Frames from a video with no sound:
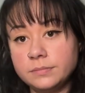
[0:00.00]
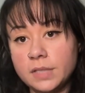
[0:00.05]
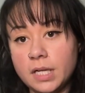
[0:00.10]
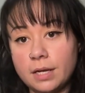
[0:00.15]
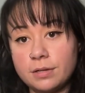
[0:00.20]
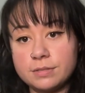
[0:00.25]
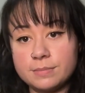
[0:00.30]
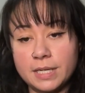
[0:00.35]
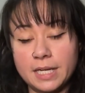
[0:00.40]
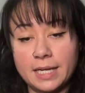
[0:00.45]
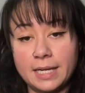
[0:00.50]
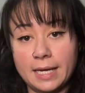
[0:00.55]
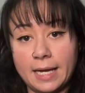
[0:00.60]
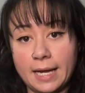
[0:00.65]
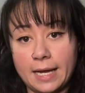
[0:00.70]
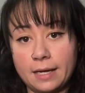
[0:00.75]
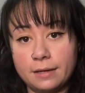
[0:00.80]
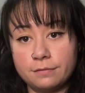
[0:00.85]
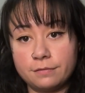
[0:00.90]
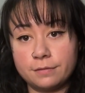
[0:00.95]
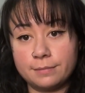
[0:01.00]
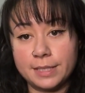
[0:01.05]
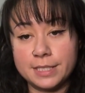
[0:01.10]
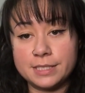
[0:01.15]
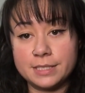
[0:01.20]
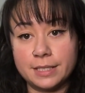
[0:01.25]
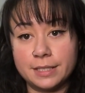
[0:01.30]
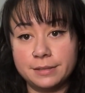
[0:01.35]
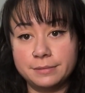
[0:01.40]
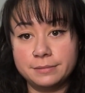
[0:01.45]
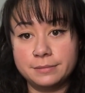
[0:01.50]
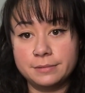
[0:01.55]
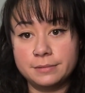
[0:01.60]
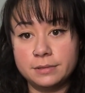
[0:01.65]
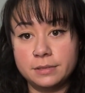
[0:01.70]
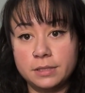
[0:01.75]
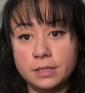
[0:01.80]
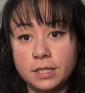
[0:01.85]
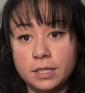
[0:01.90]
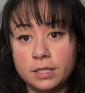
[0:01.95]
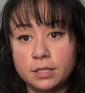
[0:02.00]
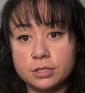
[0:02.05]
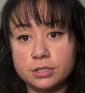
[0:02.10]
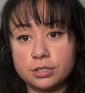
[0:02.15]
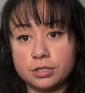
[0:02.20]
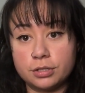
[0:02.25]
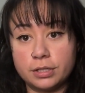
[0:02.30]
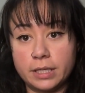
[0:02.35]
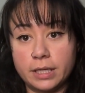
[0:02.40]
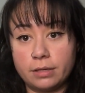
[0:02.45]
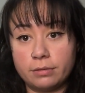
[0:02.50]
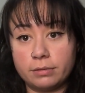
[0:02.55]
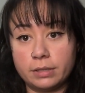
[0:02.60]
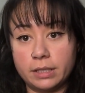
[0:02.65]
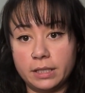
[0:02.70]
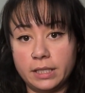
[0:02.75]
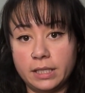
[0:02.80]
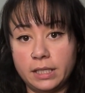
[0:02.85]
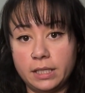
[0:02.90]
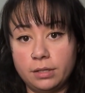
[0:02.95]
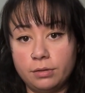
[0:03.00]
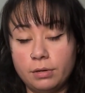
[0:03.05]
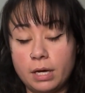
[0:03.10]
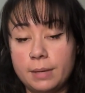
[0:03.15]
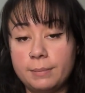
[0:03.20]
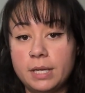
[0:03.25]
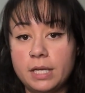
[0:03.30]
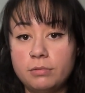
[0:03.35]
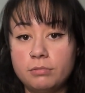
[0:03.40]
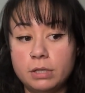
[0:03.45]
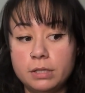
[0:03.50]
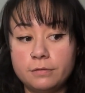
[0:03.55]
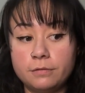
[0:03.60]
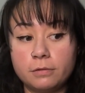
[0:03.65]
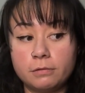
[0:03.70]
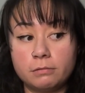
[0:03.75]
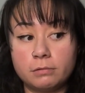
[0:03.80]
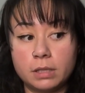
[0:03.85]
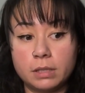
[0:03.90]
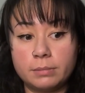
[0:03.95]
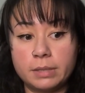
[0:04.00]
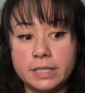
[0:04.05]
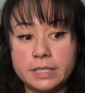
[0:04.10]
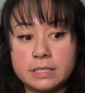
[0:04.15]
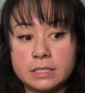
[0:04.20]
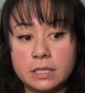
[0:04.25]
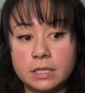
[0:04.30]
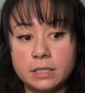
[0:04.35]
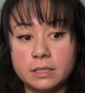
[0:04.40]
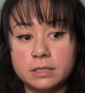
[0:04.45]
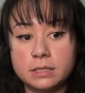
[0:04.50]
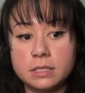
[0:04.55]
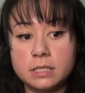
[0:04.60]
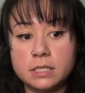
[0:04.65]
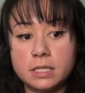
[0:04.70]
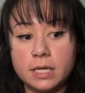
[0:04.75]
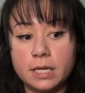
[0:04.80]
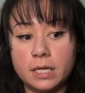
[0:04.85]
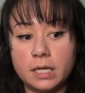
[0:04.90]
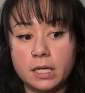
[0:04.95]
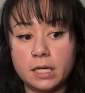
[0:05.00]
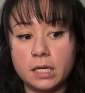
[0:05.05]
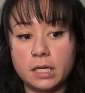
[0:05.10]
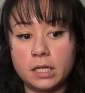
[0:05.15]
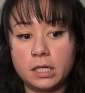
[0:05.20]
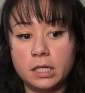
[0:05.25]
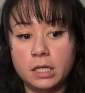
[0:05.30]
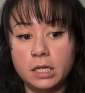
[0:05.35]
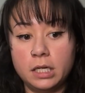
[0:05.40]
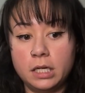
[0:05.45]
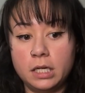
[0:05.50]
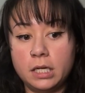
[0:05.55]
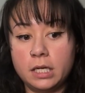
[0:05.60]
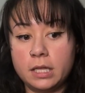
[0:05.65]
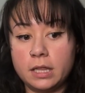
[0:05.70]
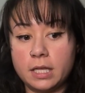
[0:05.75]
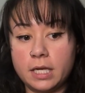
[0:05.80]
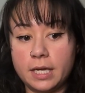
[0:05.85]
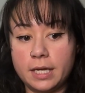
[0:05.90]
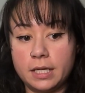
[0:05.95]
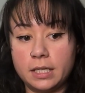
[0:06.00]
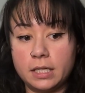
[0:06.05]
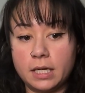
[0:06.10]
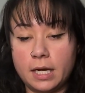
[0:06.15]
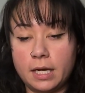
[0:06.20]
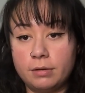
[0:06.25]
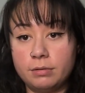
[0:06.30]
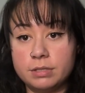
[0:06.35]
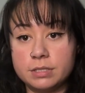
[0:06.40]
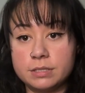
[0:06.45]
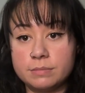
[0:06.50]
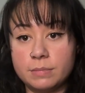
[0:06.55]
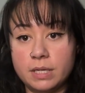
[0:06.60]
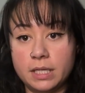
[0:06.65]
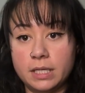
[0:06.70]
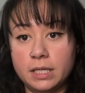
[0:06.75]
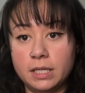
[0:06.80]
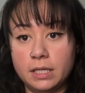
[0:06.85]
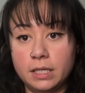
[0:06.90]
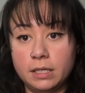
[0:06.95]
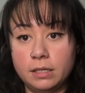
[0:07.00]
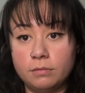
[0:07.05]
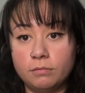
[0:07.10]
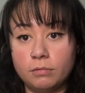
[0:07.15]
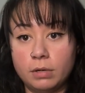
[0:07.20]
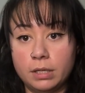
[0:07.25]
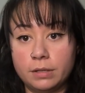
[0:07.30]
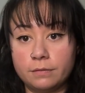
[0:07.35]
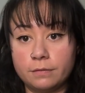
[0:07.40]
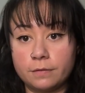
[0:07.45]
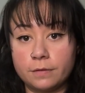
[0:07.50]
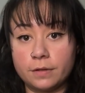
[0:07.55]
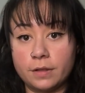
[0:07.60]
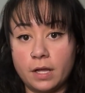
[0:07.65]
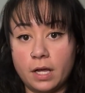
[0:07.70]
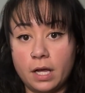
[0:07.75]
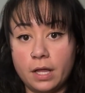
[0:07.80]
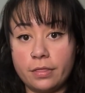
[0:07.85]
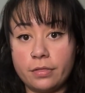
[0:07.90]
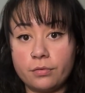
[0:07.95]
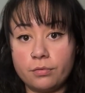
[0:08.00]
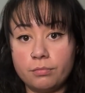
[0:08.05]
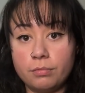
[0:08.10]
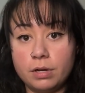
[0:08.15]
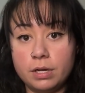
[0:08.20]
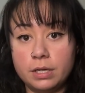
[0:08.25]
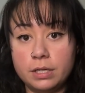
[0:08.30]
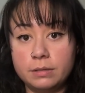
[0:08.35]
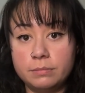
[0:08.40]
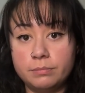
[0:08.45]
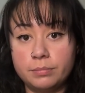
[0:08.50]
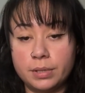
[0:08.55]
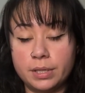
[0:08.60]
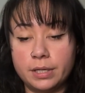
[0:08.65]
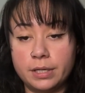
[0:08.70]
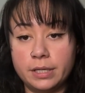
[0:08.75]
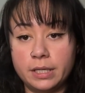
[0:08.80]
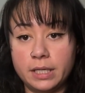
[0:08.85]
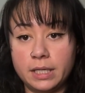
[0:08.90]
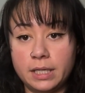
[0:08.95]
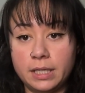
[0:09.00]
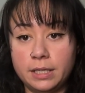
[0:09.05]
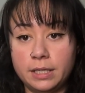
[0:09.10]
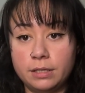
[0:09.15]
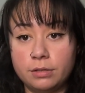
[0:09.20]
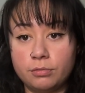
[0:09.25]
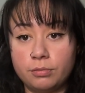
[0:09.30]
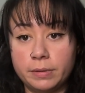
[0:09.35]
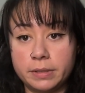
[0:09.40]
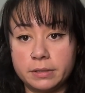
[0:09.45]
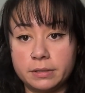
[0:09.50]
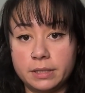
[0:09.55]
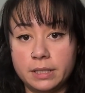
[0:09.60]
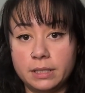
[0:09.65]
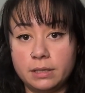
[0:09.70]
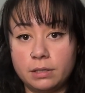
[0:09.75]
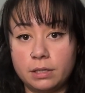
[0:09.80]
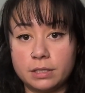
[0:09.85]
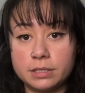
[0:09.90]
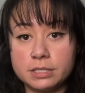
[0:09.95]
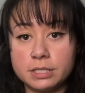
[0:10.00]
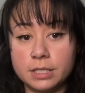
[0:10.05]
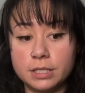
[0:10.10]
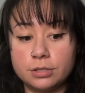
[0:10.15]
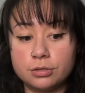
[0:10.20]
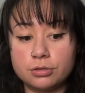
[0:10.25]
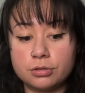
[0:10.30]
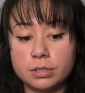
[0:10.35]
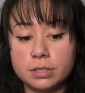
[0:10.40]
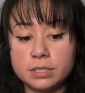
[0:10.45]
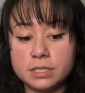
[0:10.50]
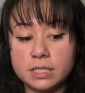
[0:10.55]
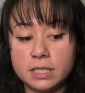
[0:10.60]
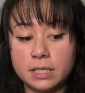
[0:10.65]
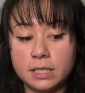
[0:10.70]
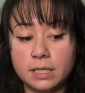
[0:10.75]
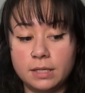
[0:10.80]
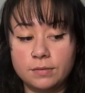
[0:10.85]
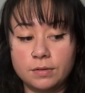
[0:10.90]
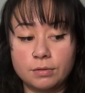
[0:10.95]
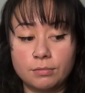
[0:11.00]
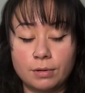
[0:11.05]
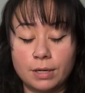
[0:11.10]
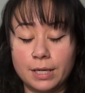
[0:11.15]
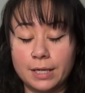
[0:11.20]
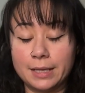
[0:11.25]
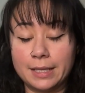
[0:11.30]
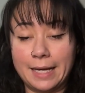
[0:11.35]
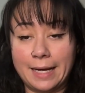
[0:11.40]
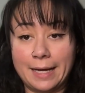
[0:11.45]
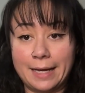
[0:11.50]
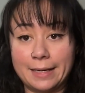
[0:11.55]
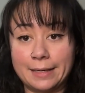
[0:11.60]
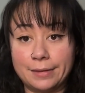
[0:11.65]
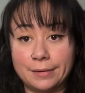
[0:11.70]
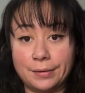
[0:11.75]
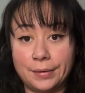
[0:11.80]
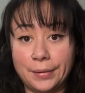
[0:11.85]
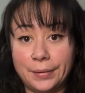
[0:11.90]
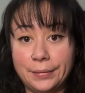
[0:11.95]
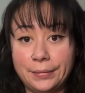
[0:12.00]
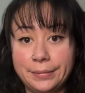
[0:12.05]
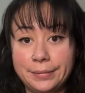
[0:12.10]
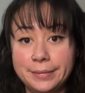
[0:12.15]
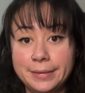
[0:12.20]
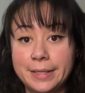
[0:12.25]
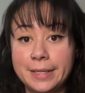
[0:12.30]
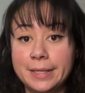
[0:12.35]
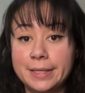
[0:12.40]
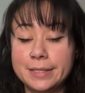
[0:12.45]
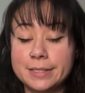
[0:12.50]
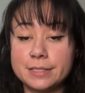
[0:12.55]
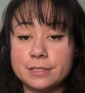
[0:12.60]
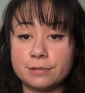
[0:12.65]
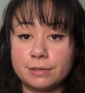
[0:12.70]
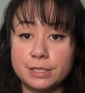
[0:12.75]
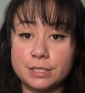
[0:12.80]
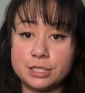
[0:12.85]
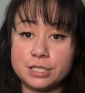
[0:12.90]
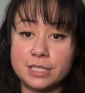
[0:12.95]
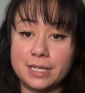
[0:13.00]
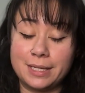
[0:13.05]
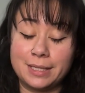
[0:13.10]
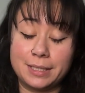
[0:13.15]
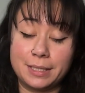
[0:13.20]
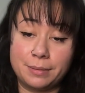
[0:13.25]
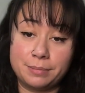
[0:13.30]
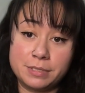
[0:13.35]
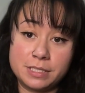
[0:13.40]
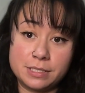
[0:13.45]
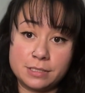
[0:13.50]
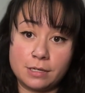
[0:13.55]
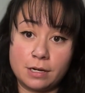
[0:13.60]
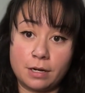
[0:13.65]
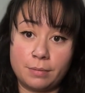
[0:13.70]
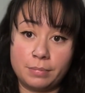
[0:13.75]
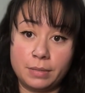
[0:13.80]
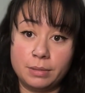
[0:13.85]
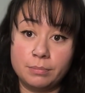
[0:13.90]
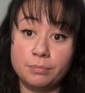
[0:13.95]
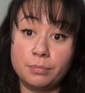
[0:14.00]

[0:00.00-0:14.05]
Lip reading: I was making a hat for my son. It's turning out really cute. I made one for one of my sons, and then I was making one for the other one, but he quickly lost interest in even wanting the hat at all, so I just ended up stopping.